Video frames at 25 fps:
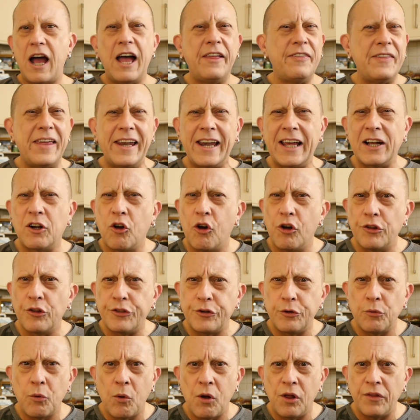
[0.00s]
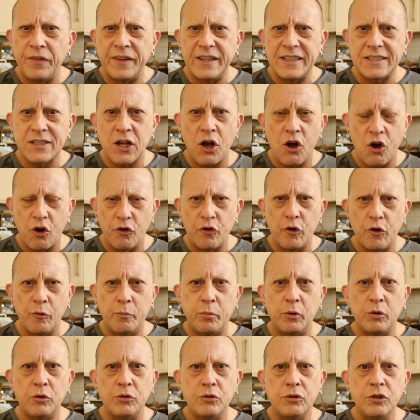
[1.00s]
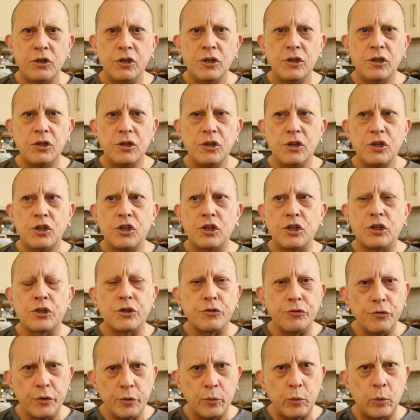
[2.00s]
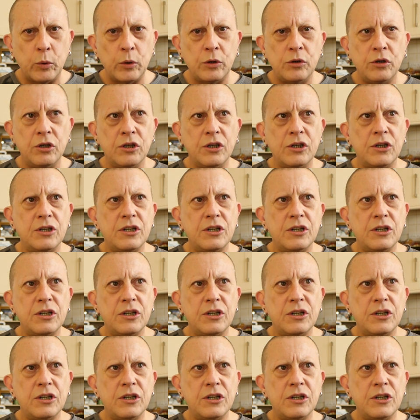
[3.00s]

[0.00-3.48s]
And then I go through all these horrible, cruel,